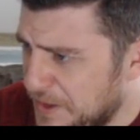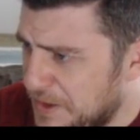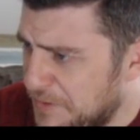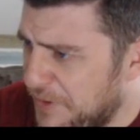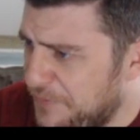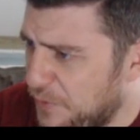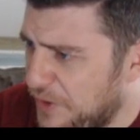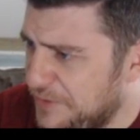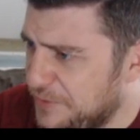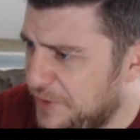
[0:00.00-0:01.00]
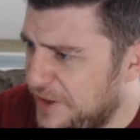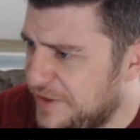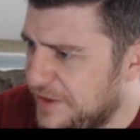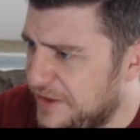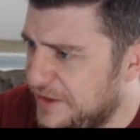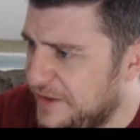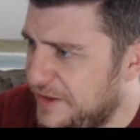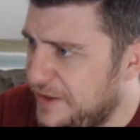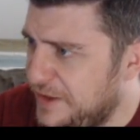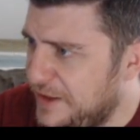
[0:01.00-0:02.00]
But for whatever reason,
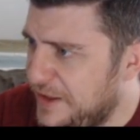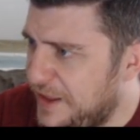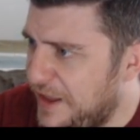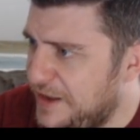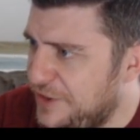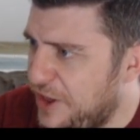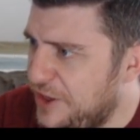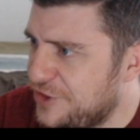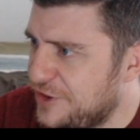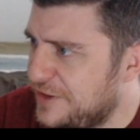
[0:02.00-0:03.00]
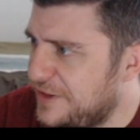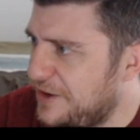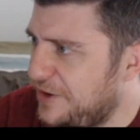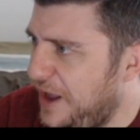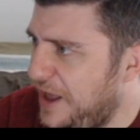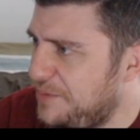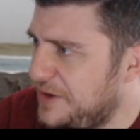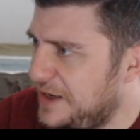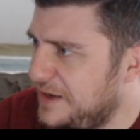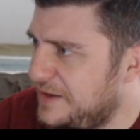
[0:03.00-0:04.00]
any changes that are
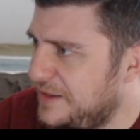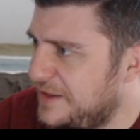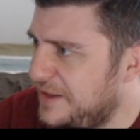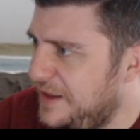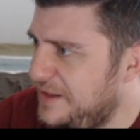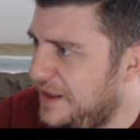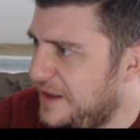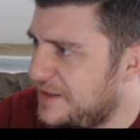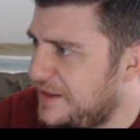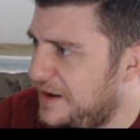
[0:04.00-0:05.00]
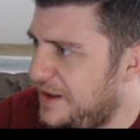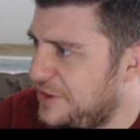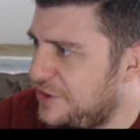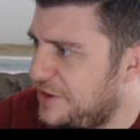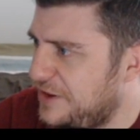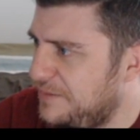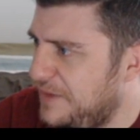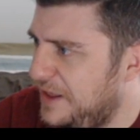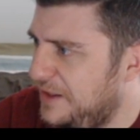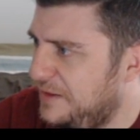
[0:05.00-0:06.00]
happening to this
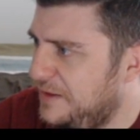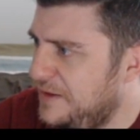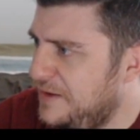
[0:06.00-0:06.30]
index.html